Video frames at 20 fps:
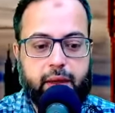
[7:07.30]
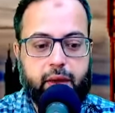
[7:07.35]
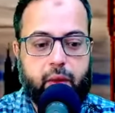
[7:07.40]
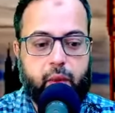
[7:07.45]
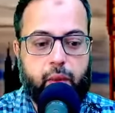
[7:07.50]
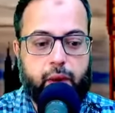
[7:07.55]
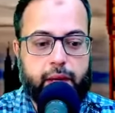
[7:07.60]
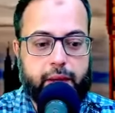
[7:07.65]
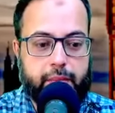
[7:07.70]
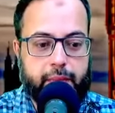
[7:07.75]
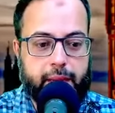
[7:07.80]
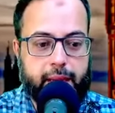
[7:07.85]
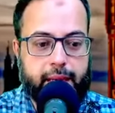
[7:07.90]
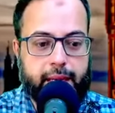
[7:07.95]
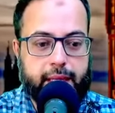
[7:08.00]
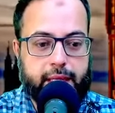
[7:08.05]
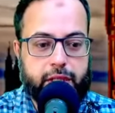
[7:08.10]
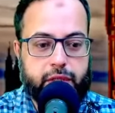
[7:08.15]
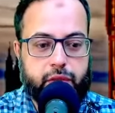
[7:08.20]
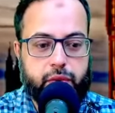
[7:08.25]
what
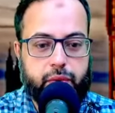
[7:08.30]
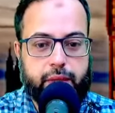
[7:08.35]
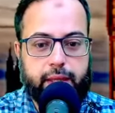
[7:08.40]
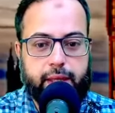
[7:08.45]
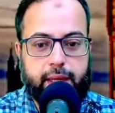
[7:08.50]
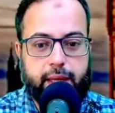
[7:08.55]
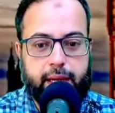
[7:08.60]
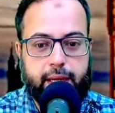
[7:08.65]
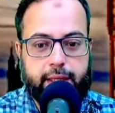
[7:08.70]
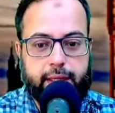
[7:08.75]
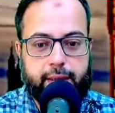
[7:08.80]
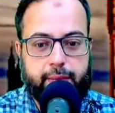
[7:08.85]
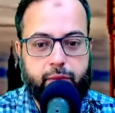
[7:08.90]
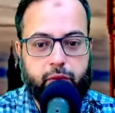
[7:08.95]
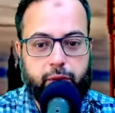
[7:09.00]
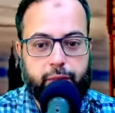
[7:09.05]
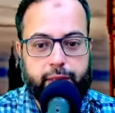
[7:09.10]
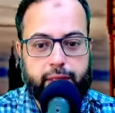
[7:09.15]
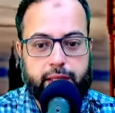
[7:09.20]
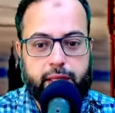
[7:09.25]
Meghan is doing at the
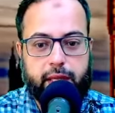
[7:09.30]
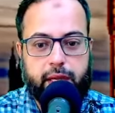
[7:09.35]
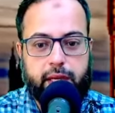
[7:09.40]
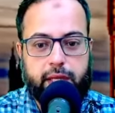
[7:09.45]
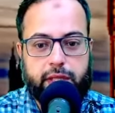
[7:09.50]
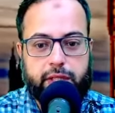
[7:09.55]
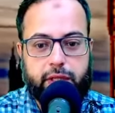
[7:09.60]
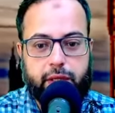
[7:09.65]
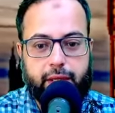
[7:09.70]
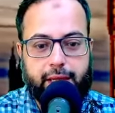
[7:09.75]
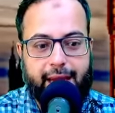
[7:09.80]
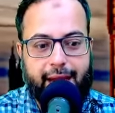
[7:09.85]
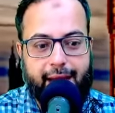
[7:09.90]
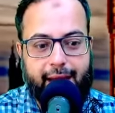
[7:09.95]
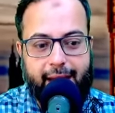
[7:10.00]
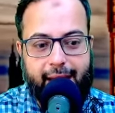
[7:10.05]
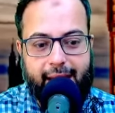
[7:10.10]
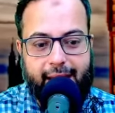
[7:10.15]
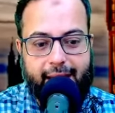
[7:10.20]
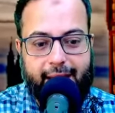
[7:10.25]
moment. So yeah,
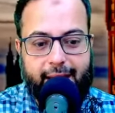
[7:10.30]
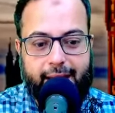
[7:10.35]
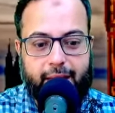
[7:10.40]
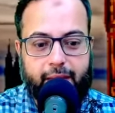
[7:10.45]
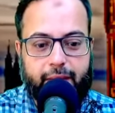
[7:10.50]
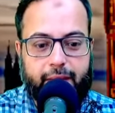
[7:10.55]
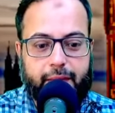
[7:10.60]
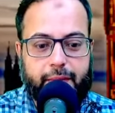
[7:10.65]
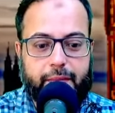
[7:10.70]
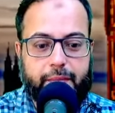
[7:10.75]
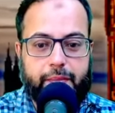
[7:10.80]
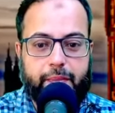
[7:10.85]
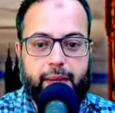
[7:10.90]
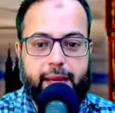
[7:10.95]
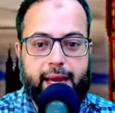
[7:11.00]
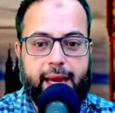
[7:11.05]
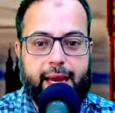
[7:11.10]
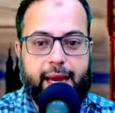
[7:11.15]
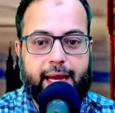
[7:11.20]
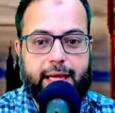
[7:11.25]
Harry, you can
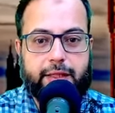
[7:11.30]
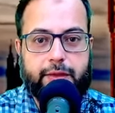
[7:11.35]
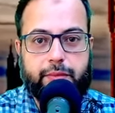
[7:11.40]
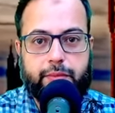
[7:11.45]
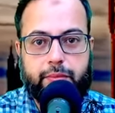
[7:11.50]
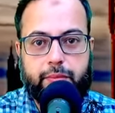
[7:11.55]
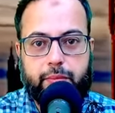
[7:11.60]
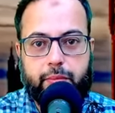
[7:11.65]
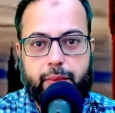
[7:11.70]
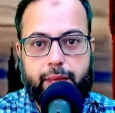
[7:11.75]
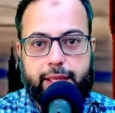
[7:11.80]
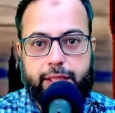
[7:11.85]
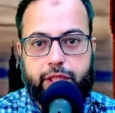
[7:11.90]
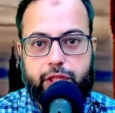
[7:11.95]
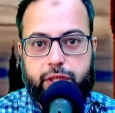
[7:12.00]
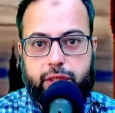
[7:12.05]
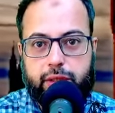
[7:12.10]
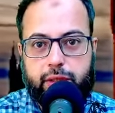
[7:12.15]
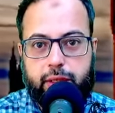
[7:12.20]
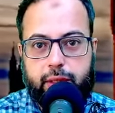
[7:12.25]
play as
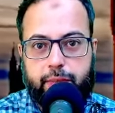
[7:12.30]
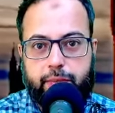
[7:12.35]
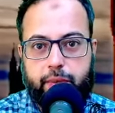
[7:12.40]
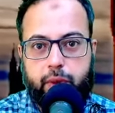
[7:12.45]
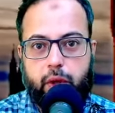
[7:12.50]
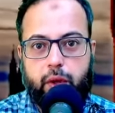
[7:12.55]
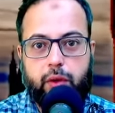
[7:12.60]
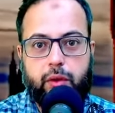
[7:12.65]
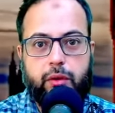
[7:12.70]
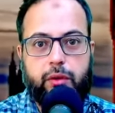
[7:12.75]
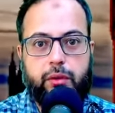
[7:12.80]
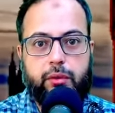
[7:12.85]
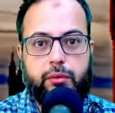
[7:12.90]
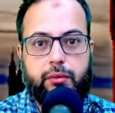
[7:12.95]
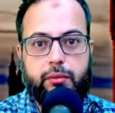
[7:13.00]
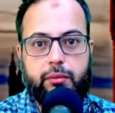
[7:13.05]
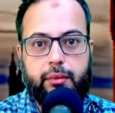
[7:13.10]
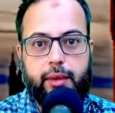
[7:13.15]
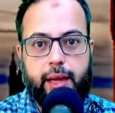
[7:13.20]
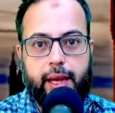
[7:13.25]
much polo
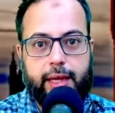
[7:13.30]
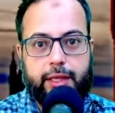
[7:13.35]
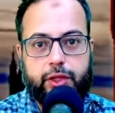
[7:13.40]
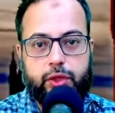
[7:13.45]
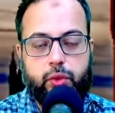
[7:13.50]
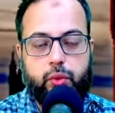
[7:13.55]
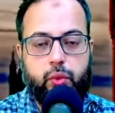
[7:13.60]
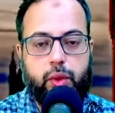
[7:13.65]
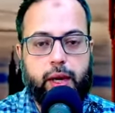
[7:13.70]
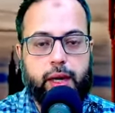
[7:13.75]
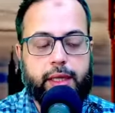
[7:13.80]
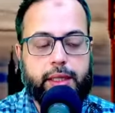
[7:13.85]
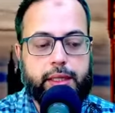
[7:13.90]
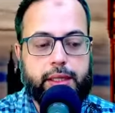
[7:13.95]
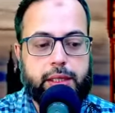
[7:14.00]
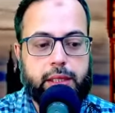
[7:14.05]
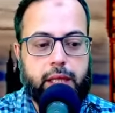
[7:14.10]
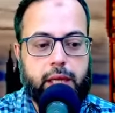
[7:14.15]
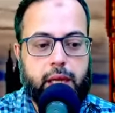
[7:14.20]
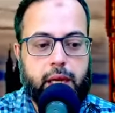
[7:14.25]
as you
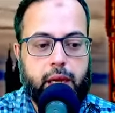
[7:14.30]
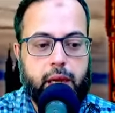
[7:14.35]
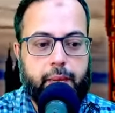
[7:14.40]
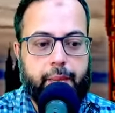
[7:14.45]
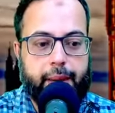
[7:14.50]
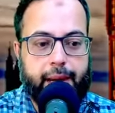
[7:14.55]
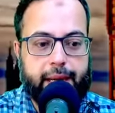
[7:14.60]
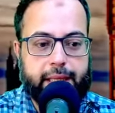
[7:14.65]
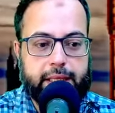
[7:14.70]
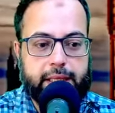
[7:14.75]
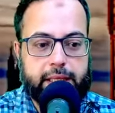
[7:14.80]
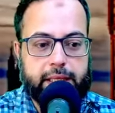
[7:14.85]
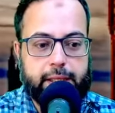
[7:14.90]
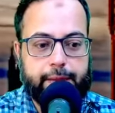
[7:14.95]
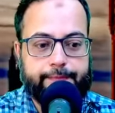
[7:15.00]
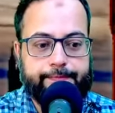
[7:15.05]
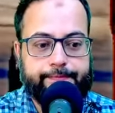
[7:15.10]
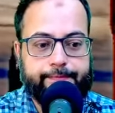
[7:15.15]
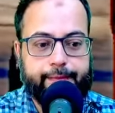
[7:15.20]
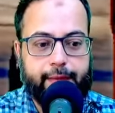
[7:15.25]
want, but
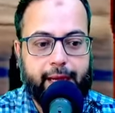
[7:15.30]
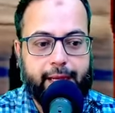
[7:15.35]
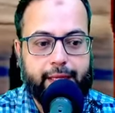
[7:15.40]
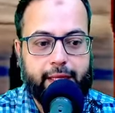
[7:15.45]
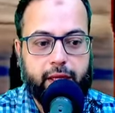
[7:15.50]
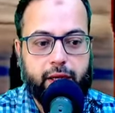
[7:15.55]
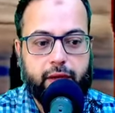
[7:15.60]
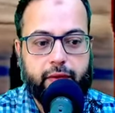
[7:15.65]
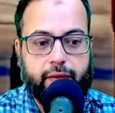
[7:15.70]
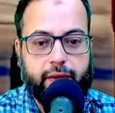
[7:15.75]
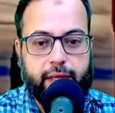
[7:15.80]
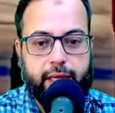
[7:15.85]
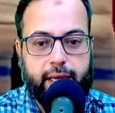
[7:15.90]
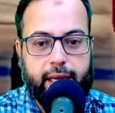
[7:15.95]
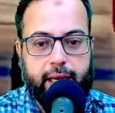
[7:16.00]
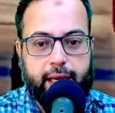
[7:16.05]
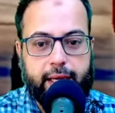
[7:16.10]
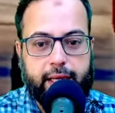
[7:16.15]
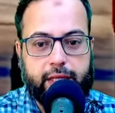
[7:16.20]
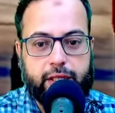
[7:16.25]
at the end of the
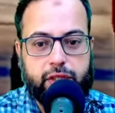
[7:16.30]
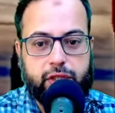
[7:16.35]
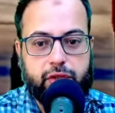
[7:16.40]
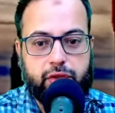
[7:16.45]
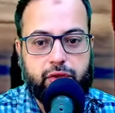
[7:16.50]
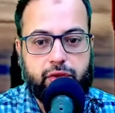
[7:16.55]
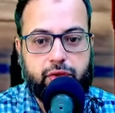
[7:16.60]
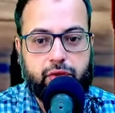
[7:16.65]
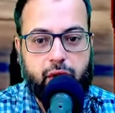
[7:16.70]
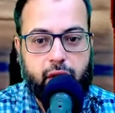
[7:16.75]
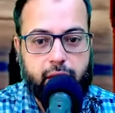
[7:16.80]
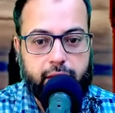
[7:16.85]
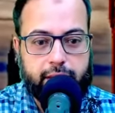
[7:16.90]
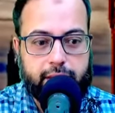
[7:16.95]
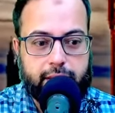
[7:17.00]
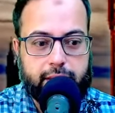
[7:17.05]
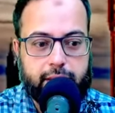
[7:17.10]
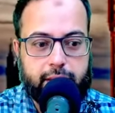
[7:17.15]
day, it is not